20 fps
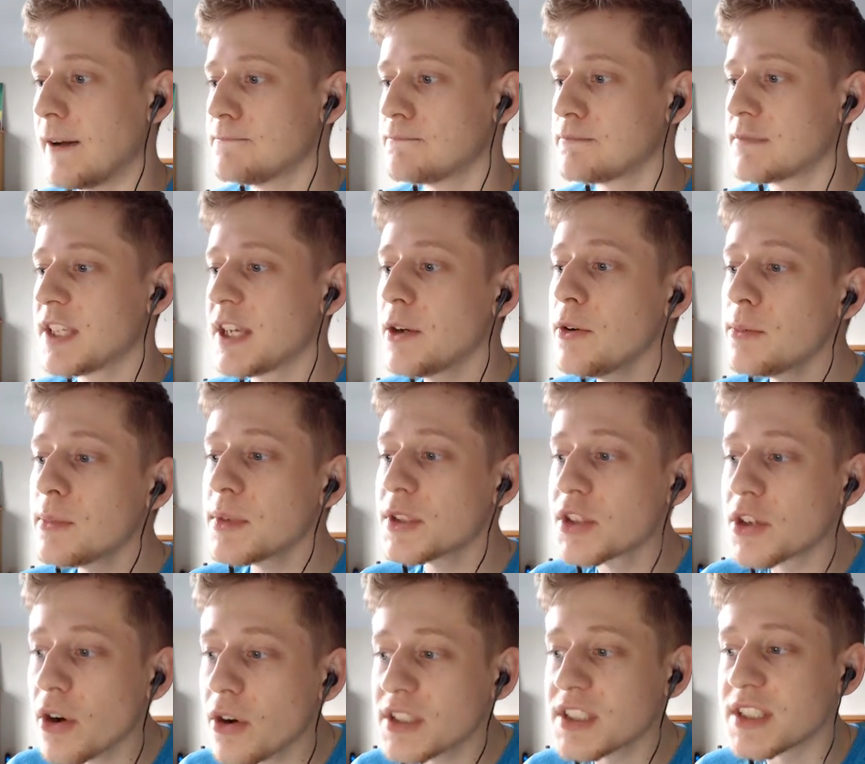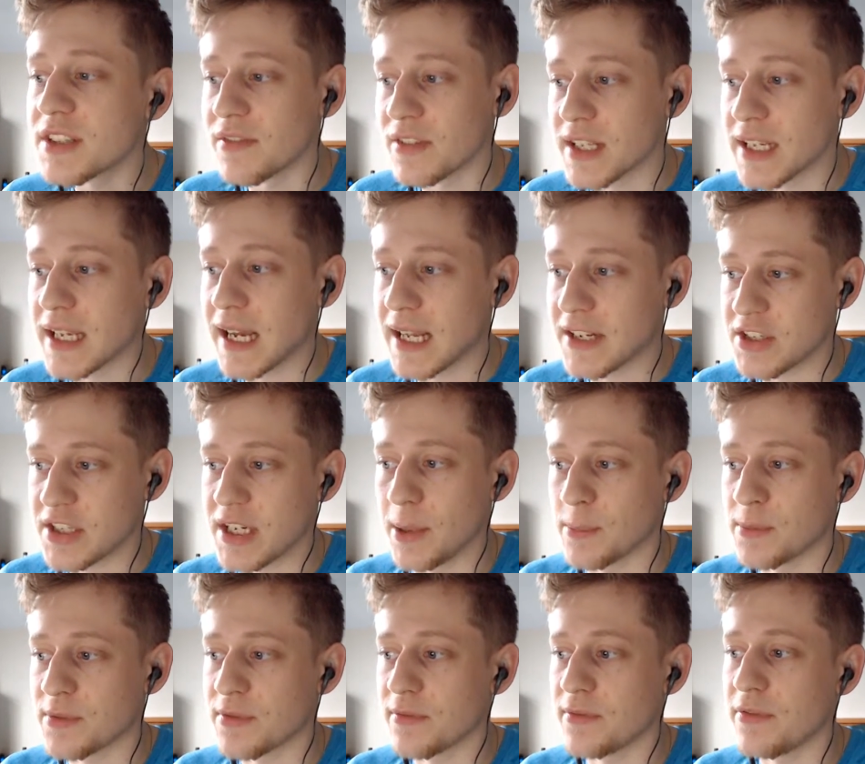Tilt majoritively actually
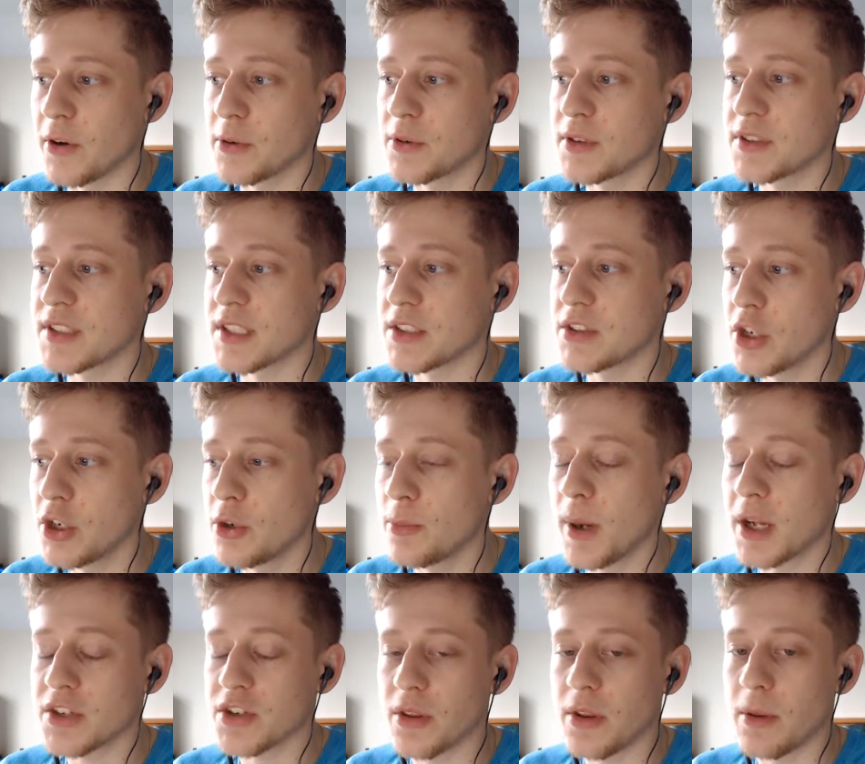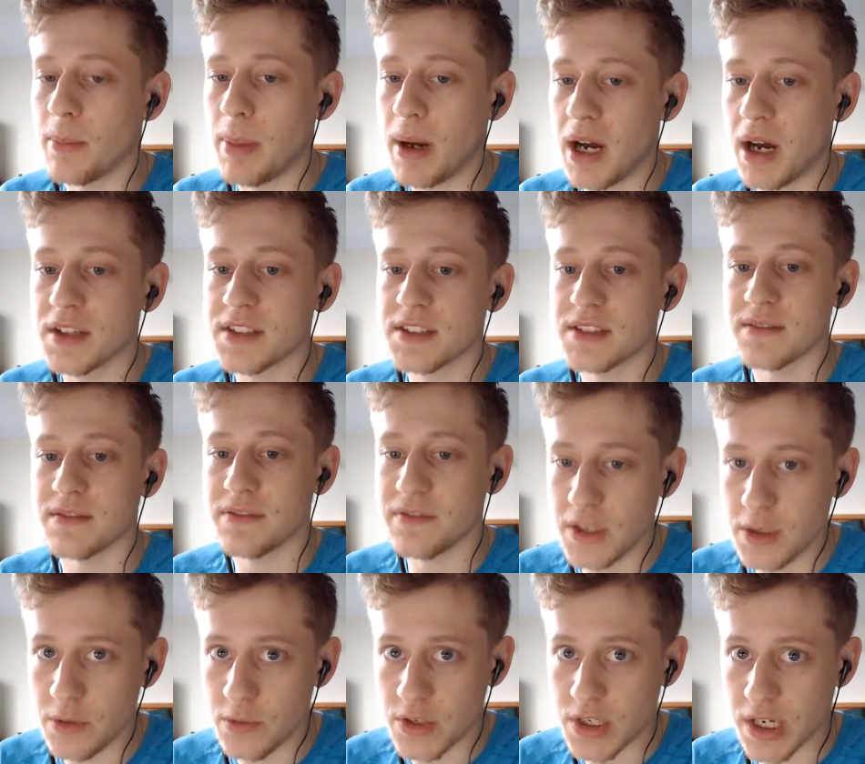comes from focusing too much on the past and
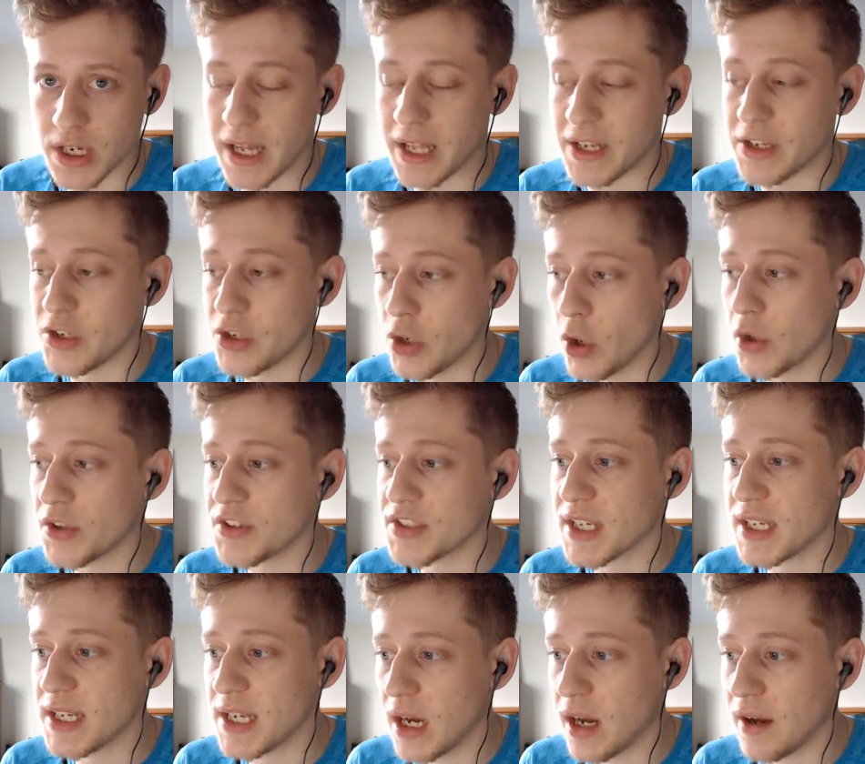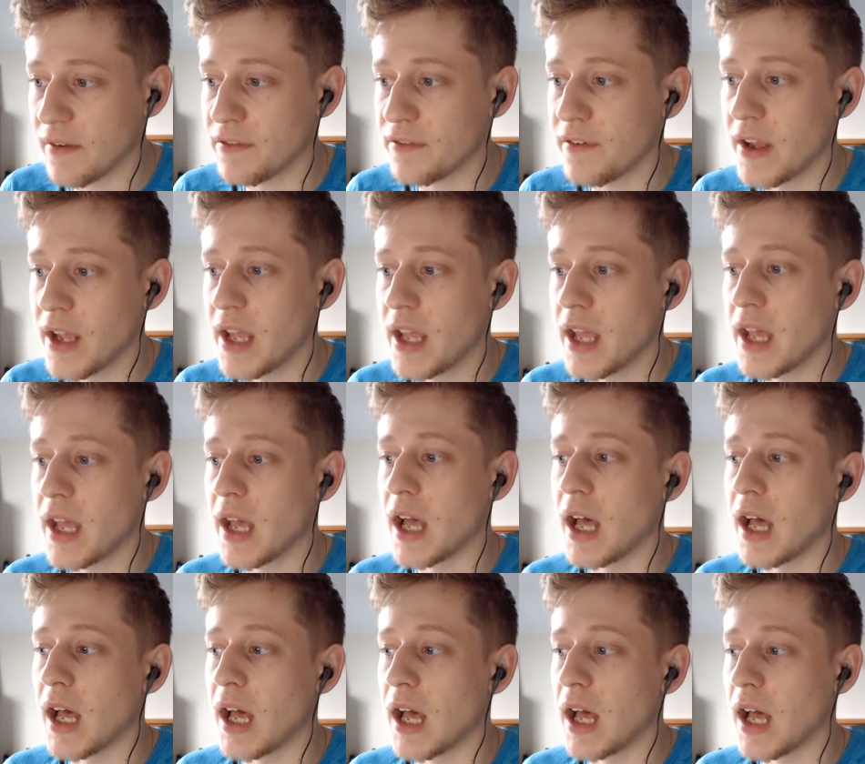future and not enough
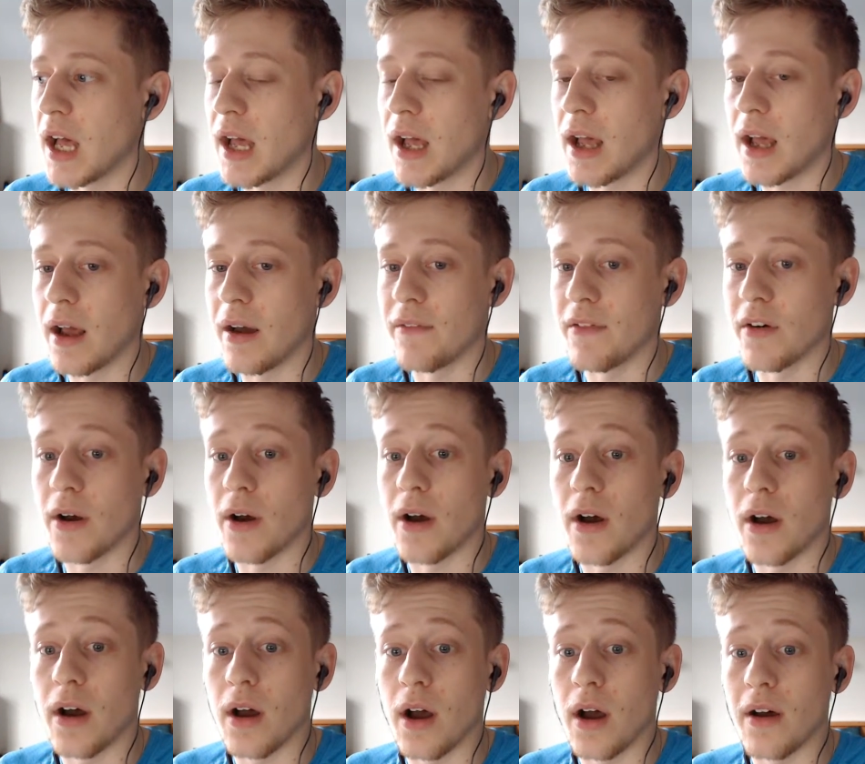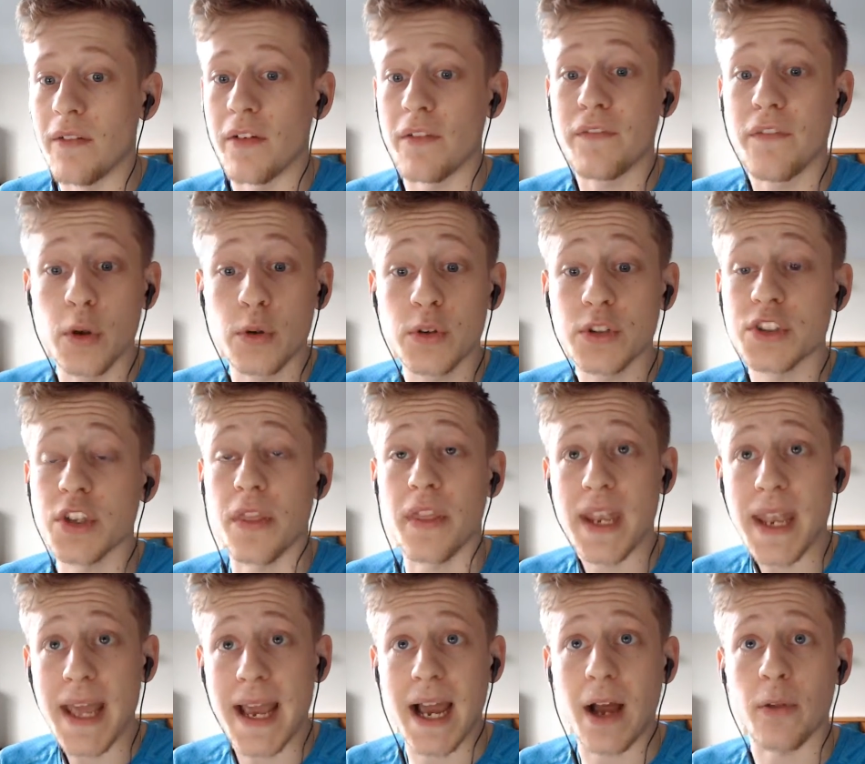of a focus on the
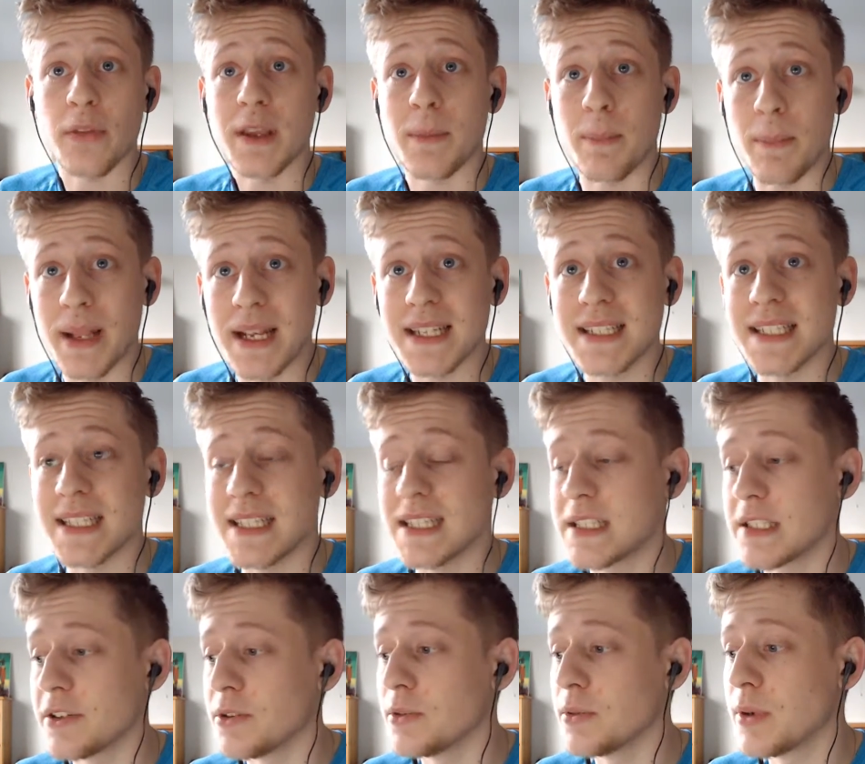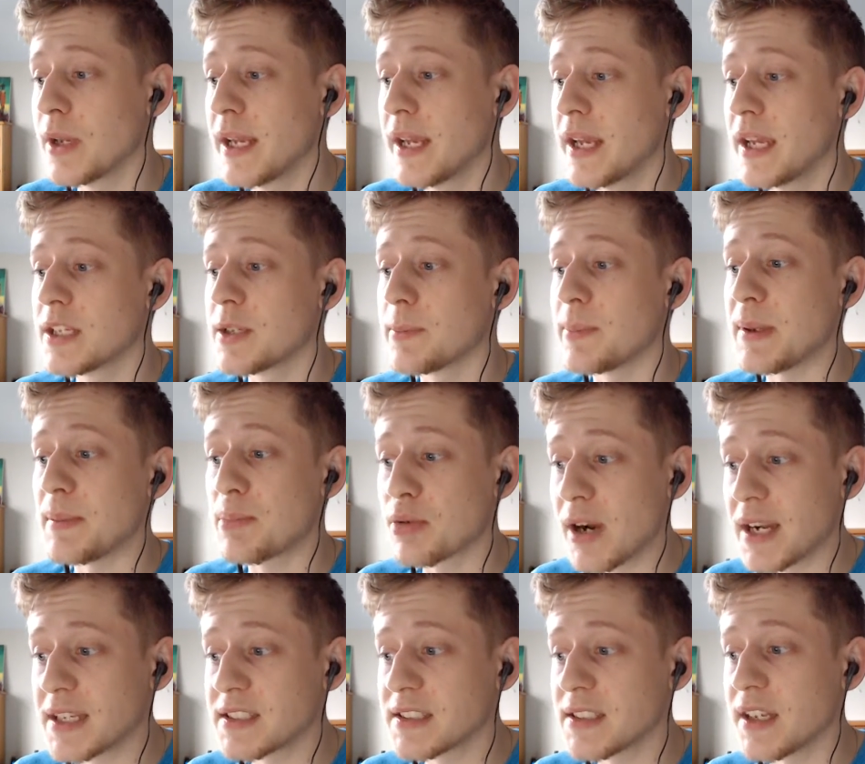now, the ability to be
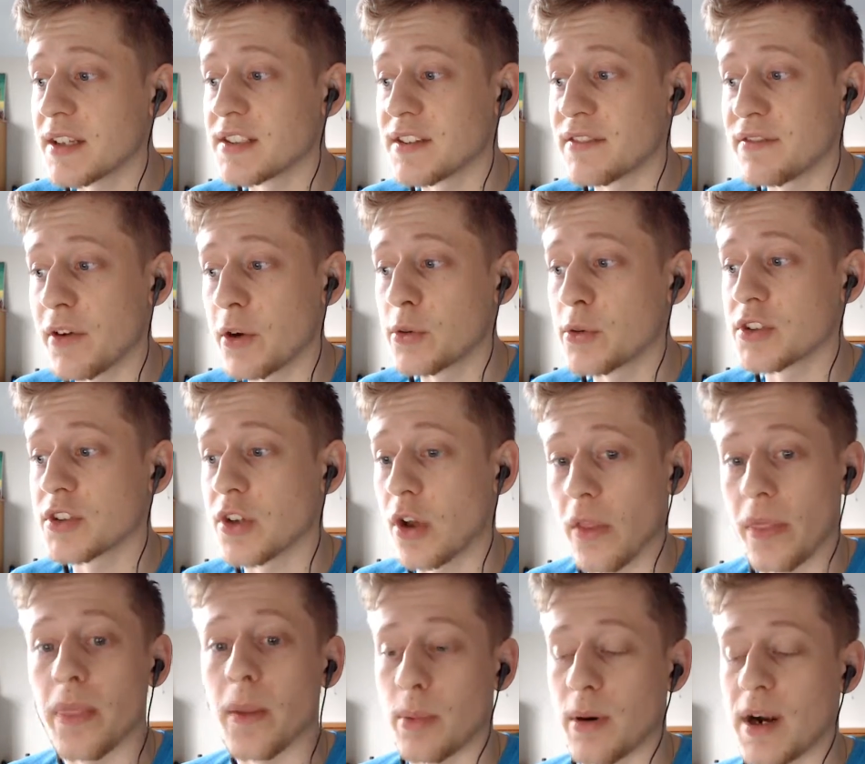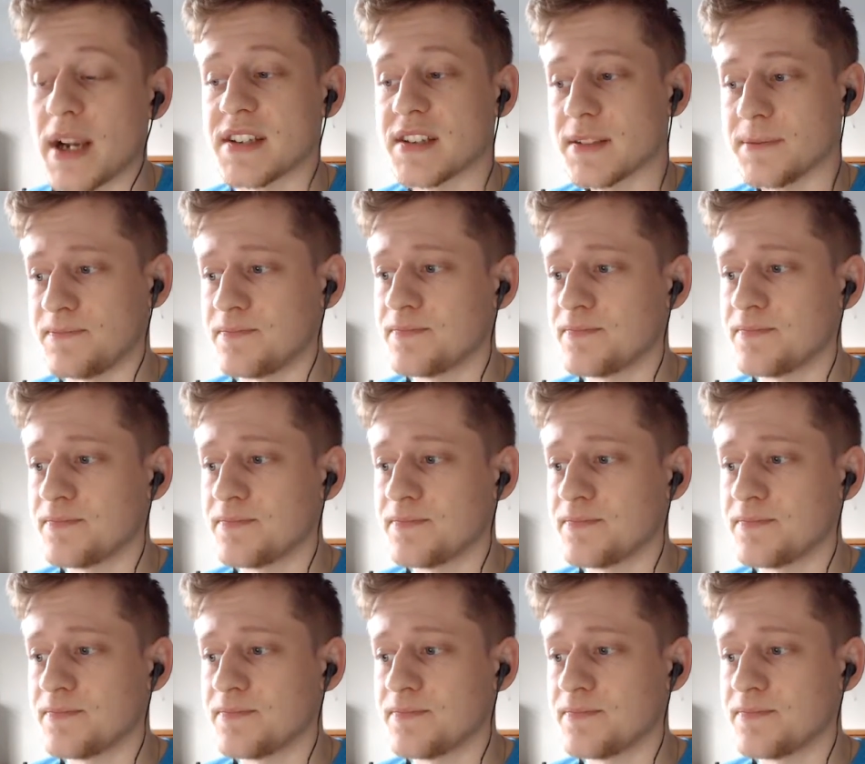present and to focus on the present.